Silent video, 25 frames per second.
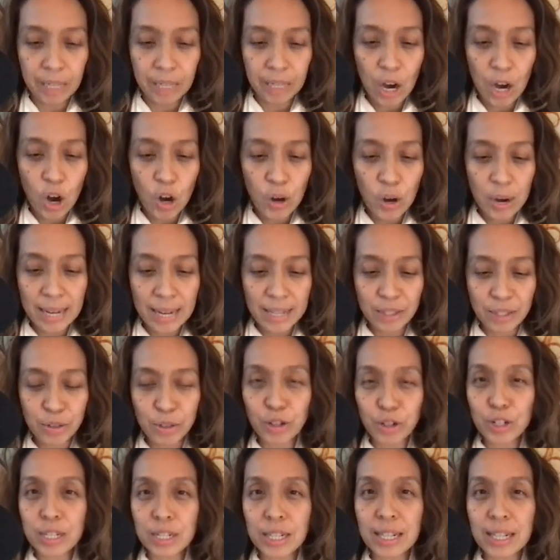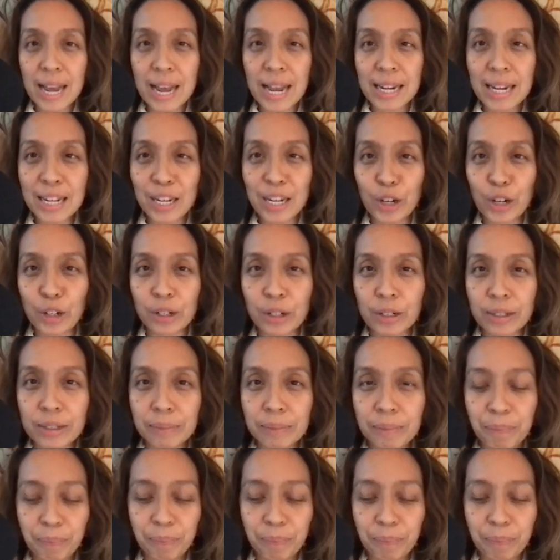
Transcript: All right, so there's a lot here.